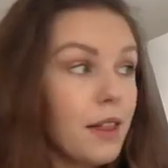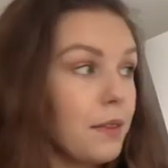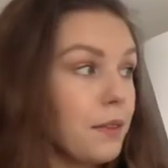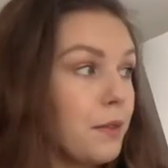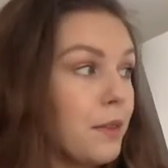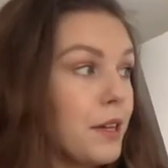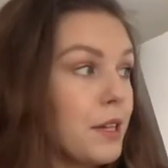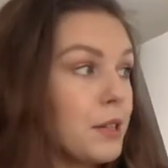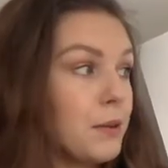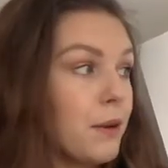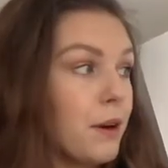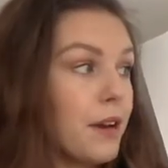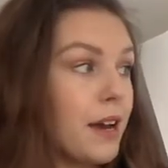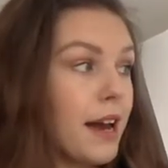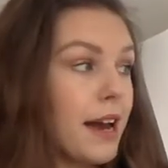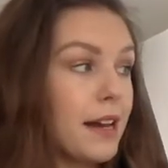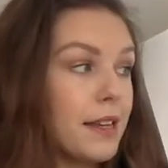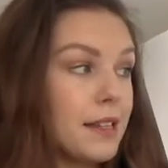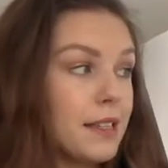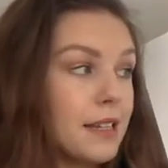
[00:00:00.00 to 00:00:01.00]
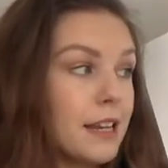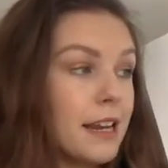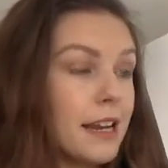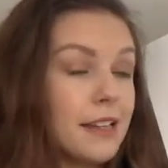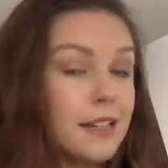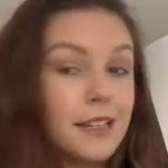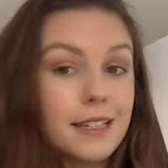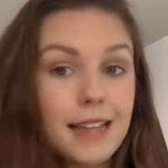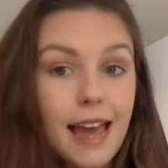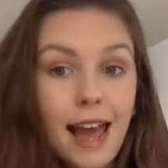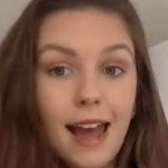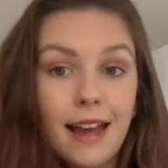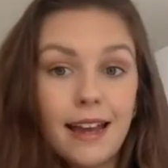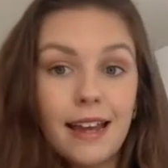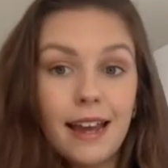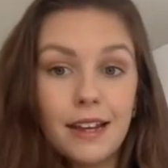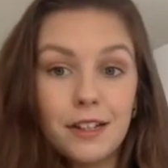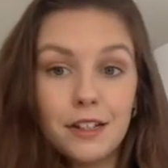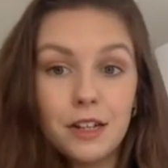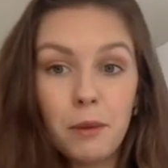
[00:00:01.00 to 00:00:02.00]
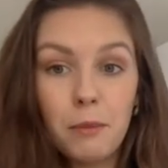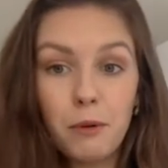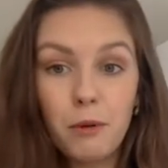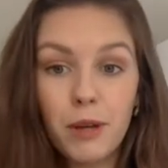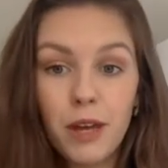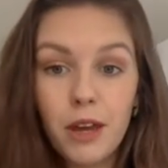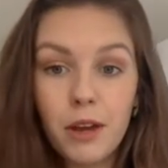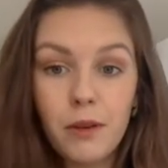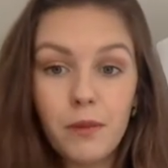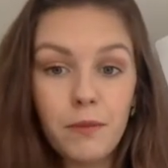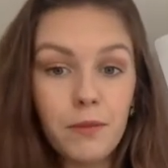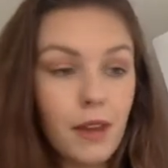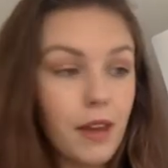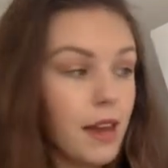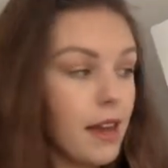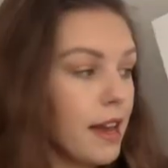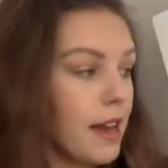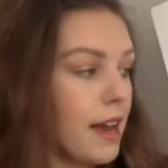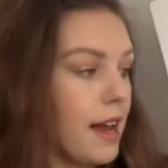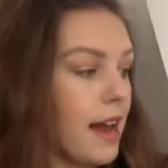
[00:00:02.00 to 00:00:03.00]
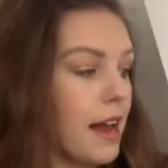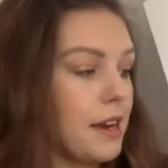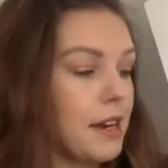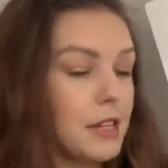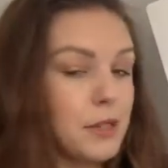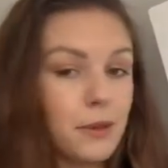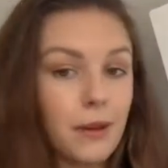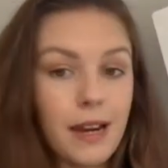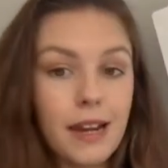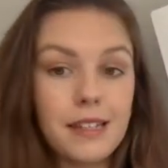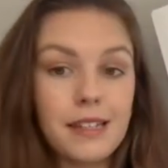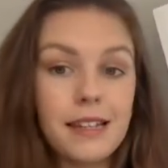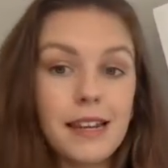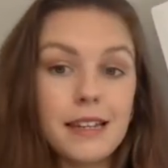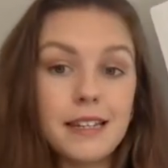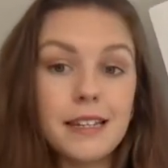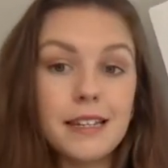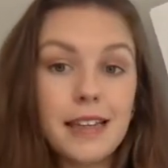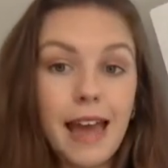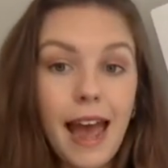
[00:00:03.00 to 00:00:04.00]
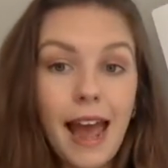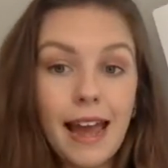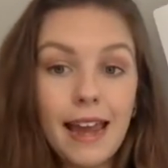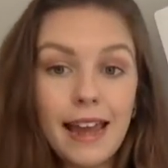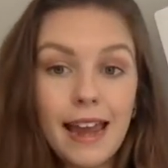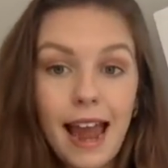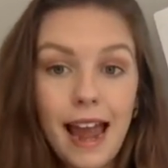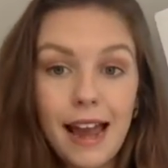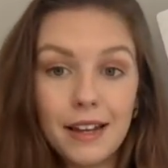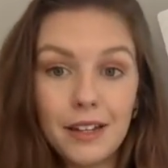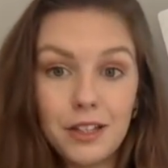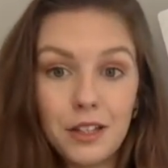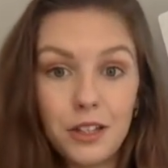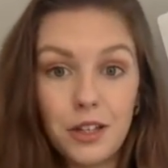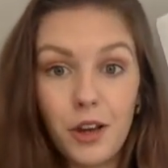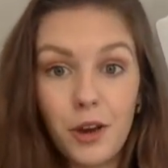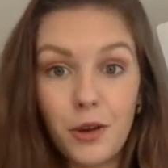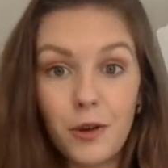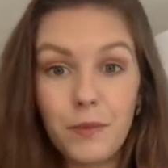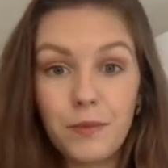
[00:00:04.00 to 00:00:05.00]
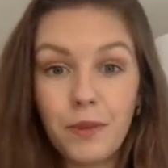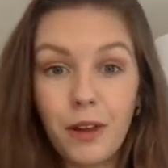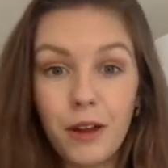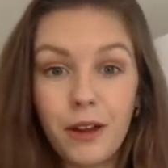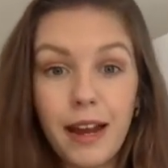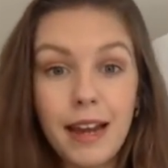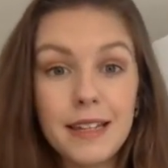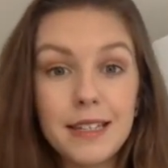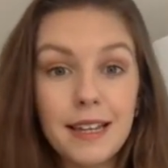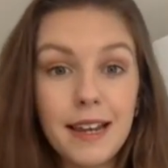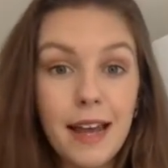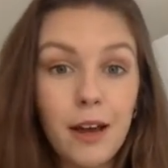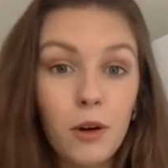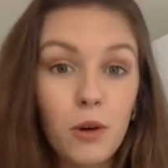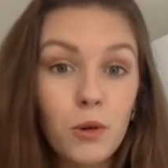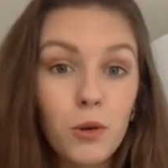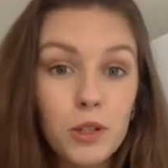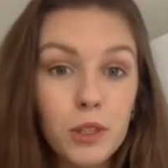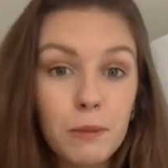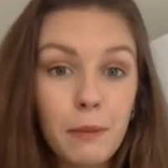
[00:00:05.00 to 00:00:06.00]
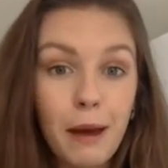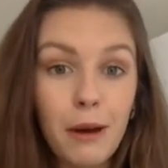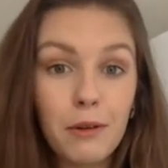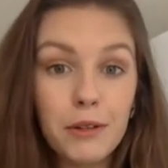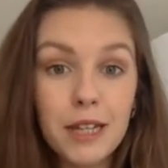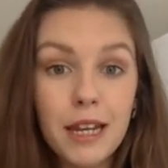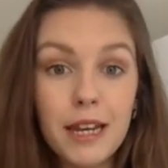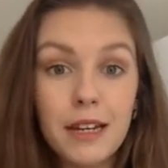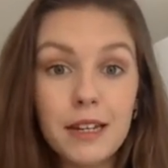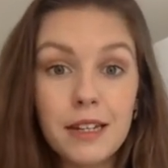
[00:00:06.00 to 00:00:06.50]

This one has the letters A and W, and this one has the letters A and U. Okay, so they're all spelt in a